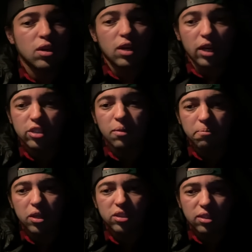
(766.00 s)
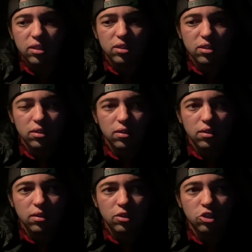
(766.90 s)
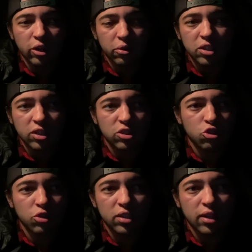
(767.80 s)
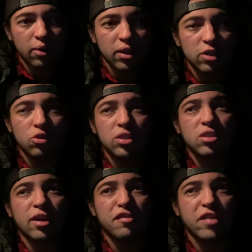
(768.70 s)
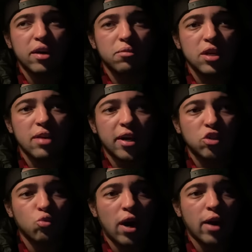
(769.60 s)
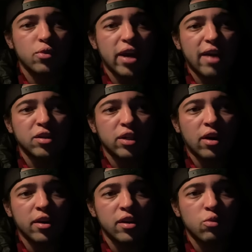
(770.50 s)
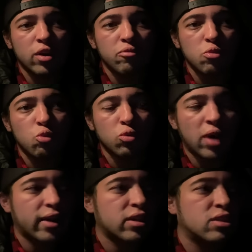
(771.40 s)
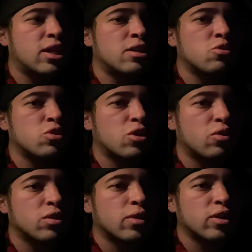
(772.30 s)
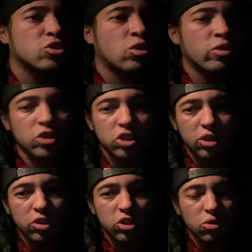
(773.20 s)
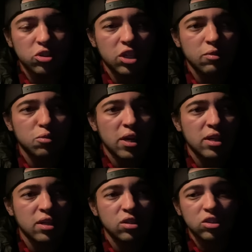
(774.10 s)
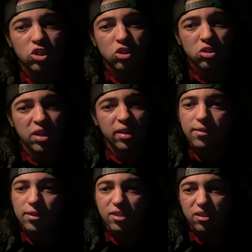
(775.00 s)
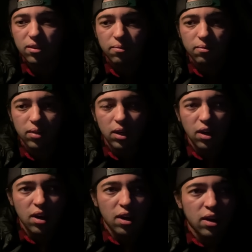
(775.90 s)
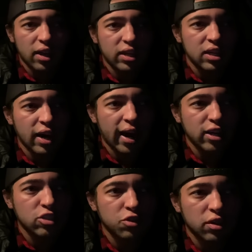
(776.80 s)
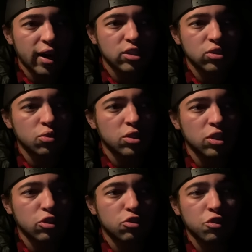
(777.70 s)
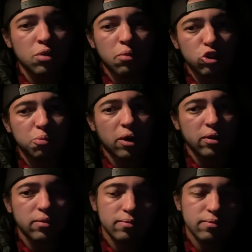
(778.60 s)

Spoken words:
It's a business. Jerry doesn't treat it that way. He treats it like family. And that's why we haven't gone anywhere. And we will not continue to go anywhere as long as Jerry Jones keeps making decisions like this. Like he has for the last 30 years, for the most part.